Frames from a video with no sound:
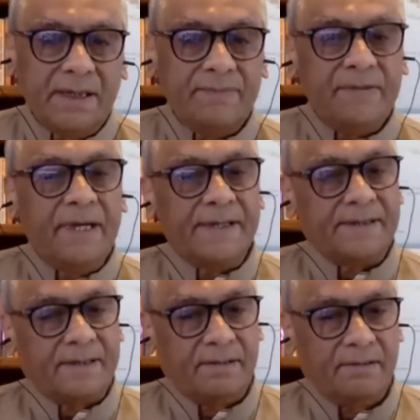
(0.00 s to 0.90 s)
a chief
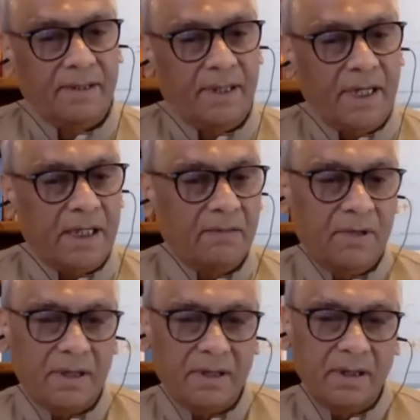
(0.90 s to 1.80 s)
guest at
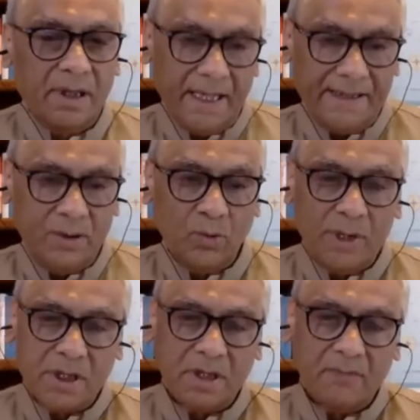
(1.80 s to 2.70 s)
our
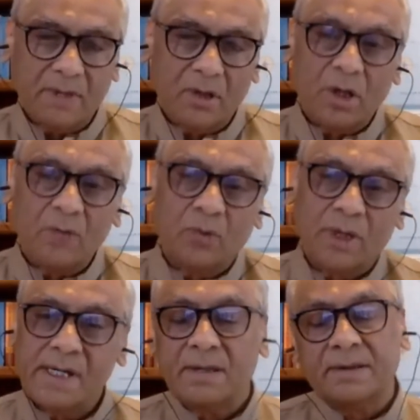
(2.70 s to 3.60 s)
graduation, our
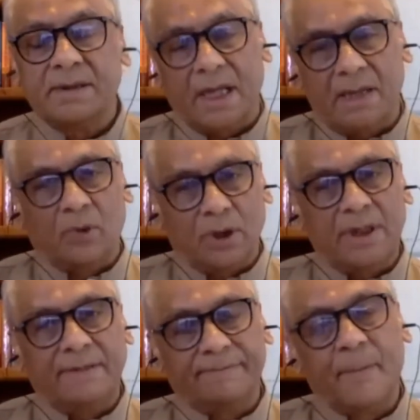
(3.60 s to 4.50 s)
convocation ceremony.